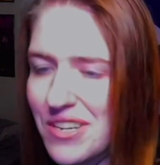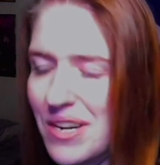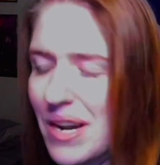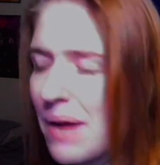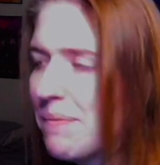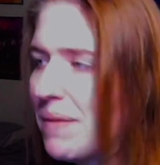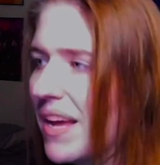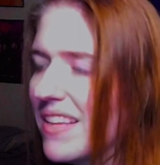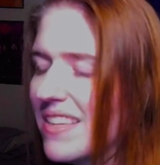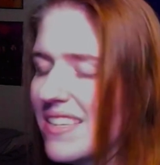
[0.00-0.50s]
I'm
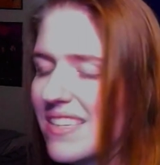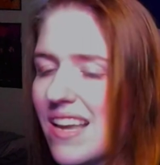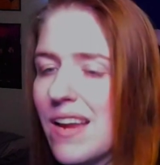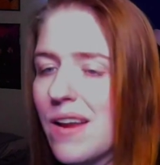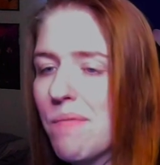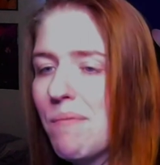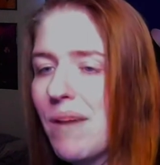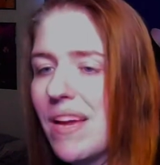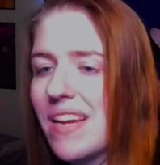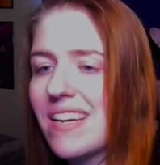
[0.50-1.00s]
not saying
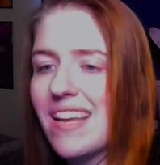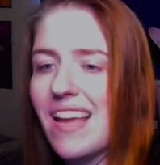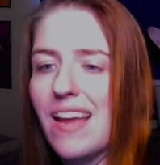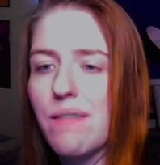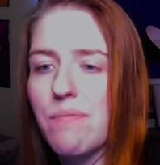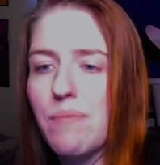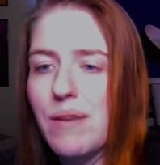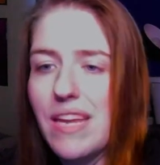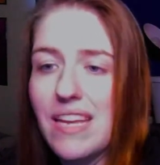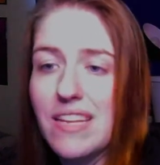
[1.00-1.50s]
men can't
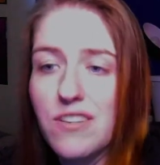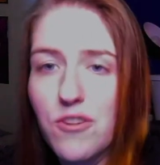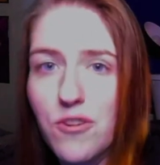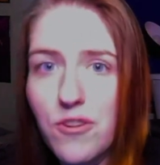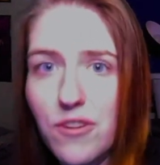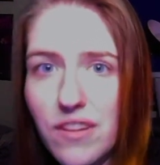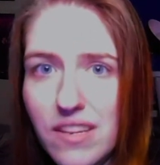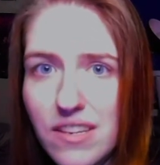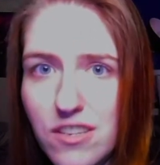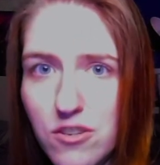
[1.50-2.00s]
be
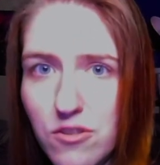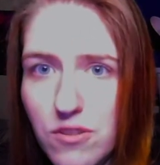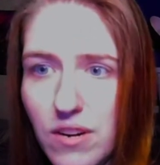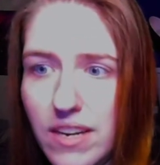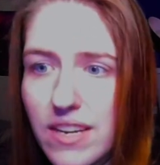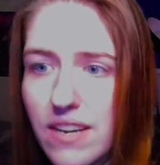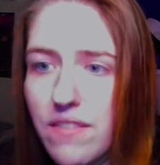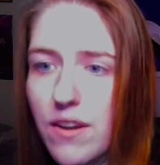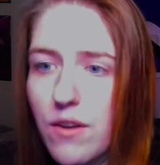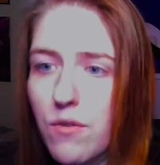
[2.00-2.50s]
internally
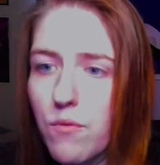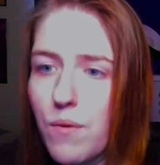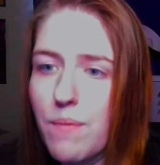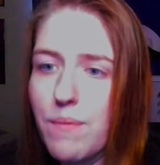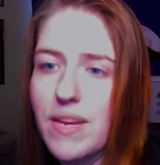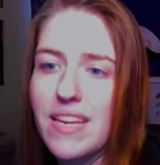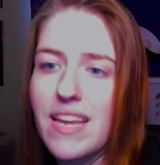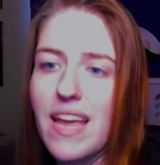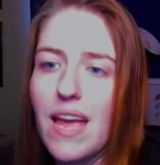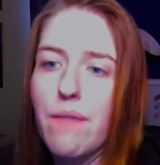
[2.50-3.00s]
destructive and women
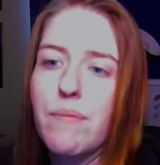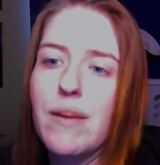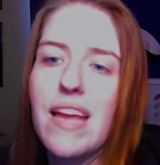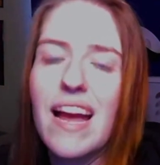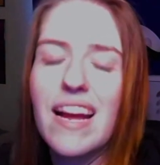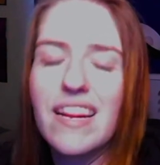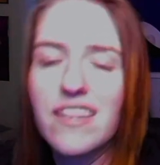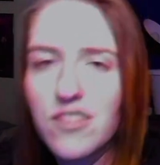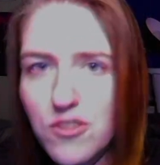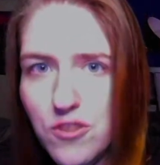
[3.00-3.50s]
can't be
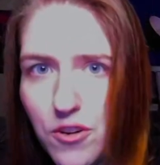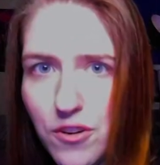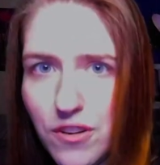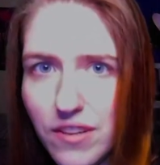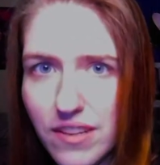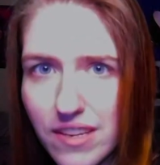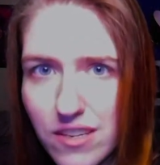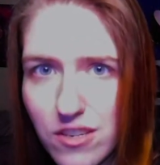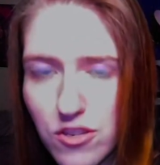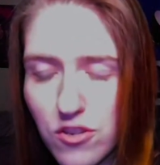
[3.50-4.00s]
externally
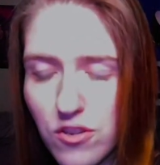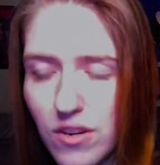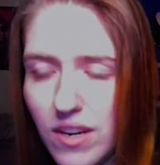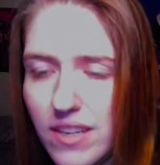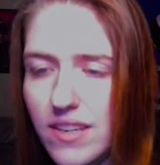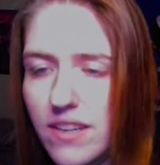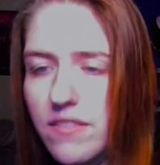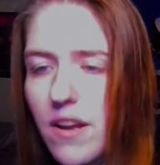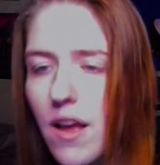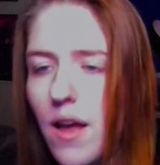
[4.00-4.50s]
destructive.